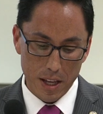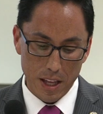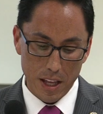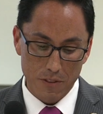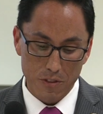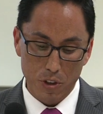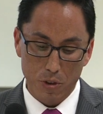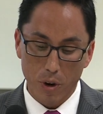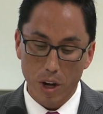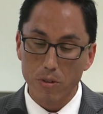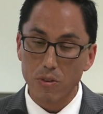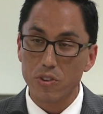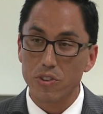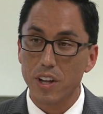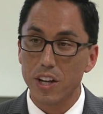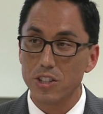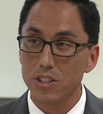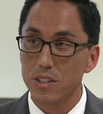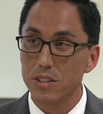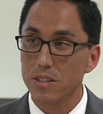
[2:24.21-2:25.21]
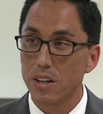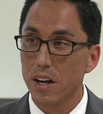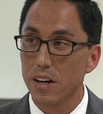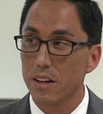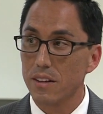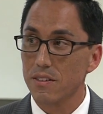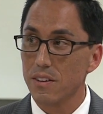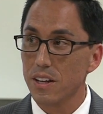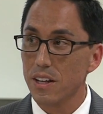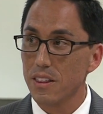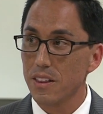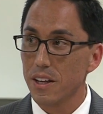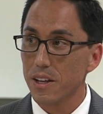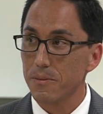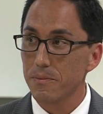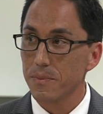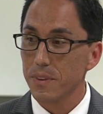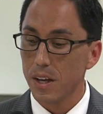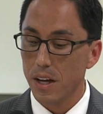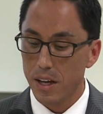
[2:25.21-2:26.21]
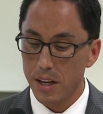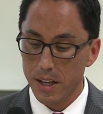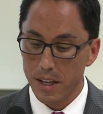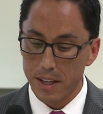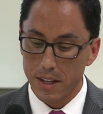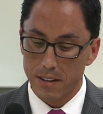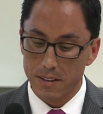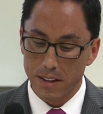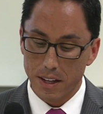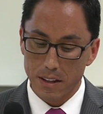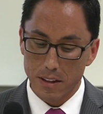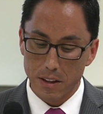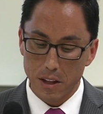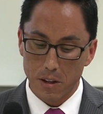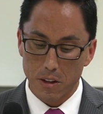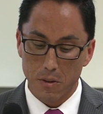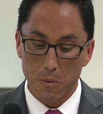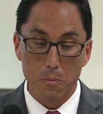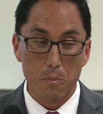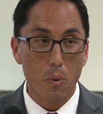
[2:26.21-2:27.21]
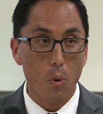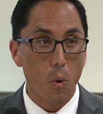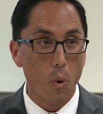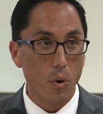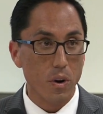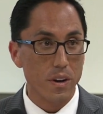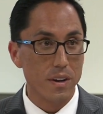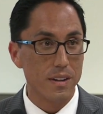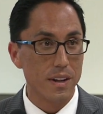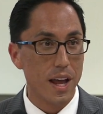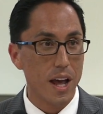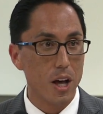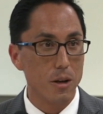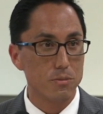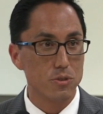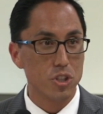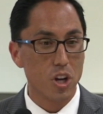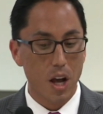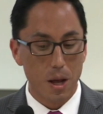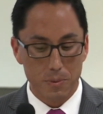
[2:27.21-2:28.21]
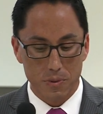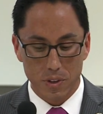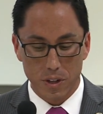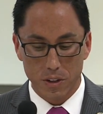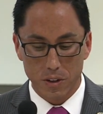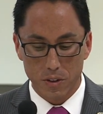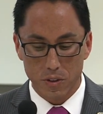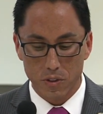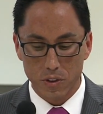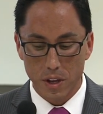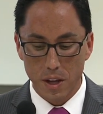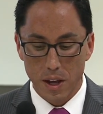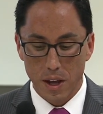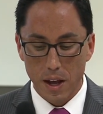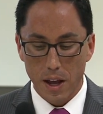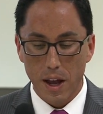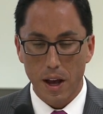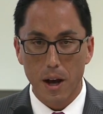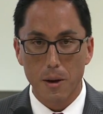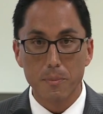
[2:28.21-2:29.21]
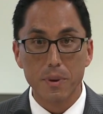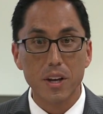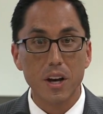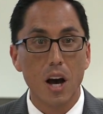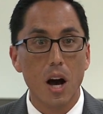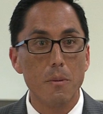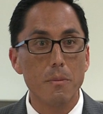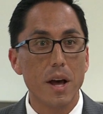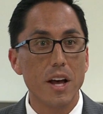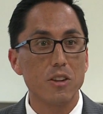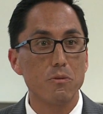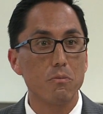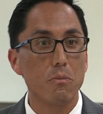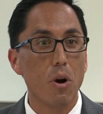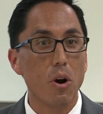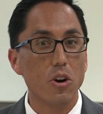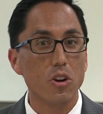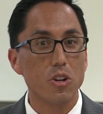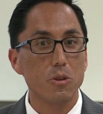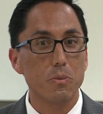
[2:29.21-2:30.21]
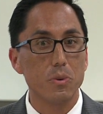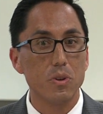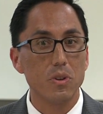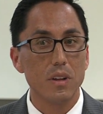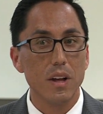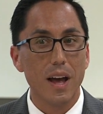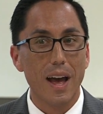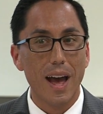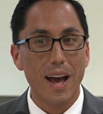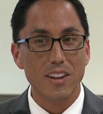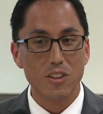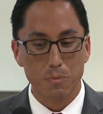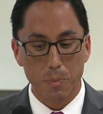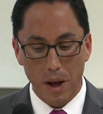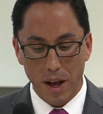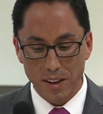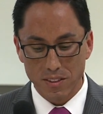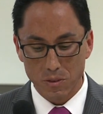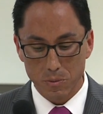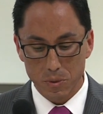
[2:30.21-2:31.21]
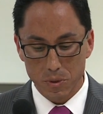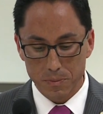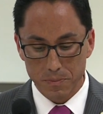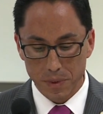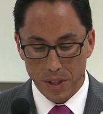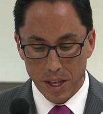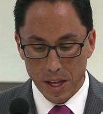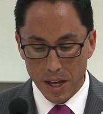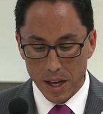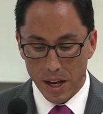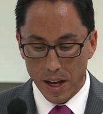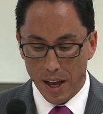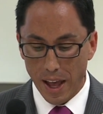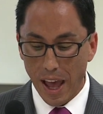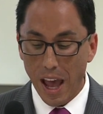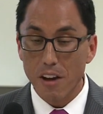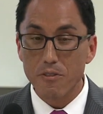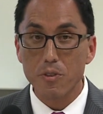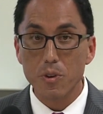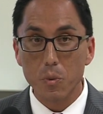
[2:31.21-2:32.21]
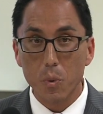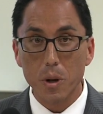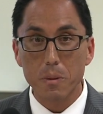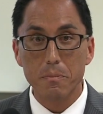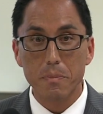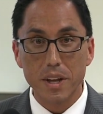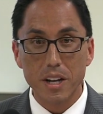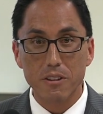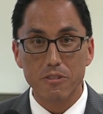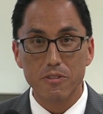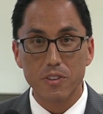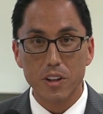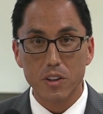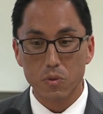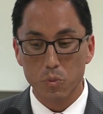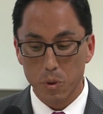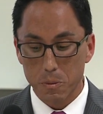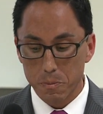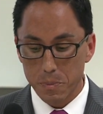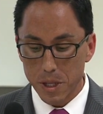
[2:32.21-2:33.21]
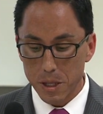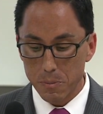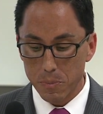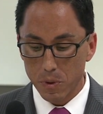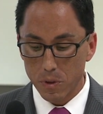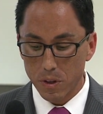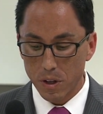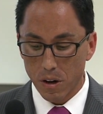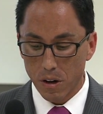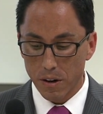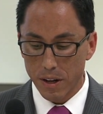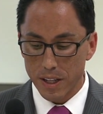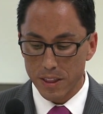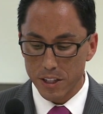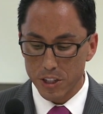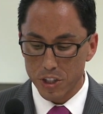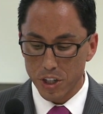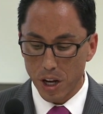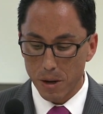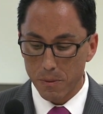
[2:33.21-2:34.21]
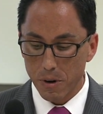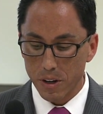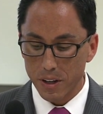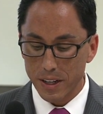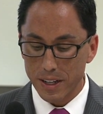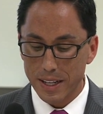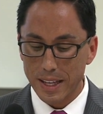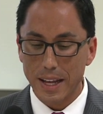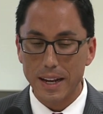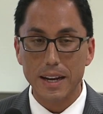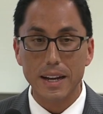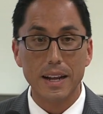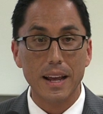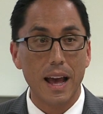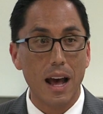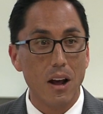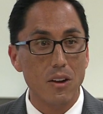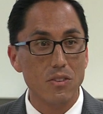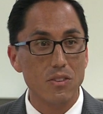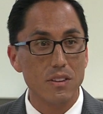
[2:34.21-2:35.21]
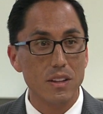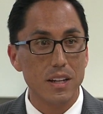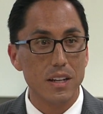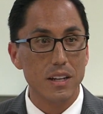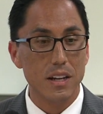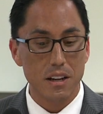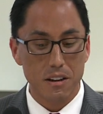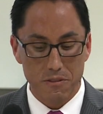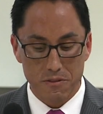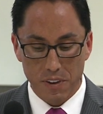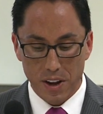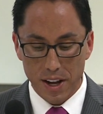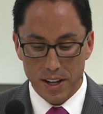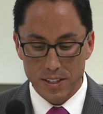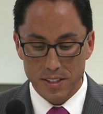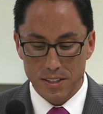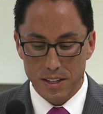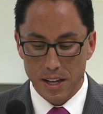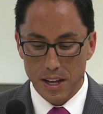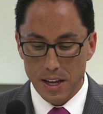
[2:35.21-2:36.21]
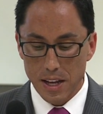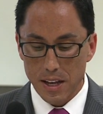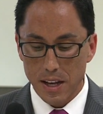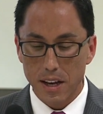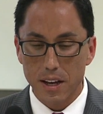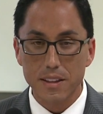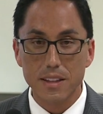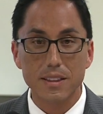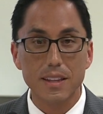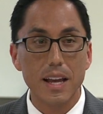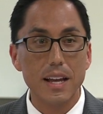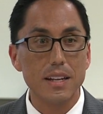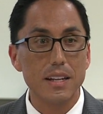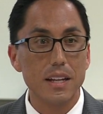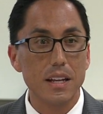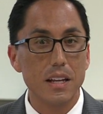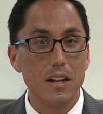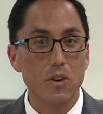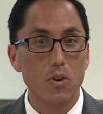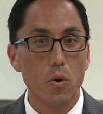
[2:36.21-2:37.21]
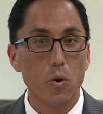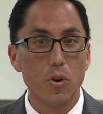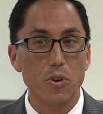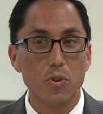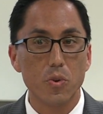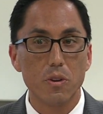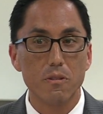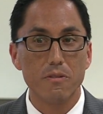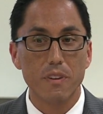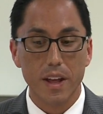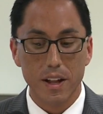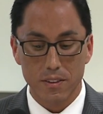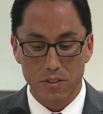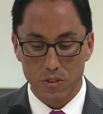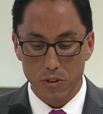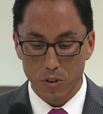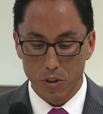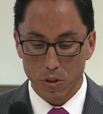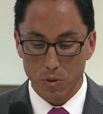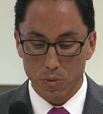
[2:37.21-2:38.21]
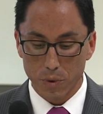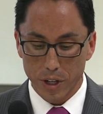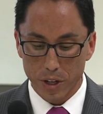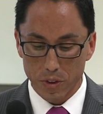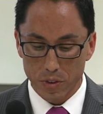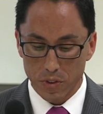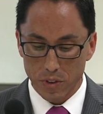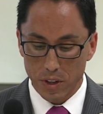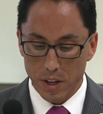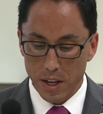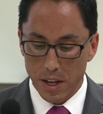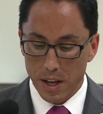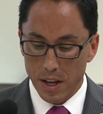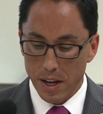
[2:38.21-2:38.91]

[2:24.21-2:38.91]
If the Great Recession taught us anything, it is that it's important to help job seekers become as marketable as possible. Everyone benefits when people are in the job market getting counseling and advice that they need in order to advance their careers.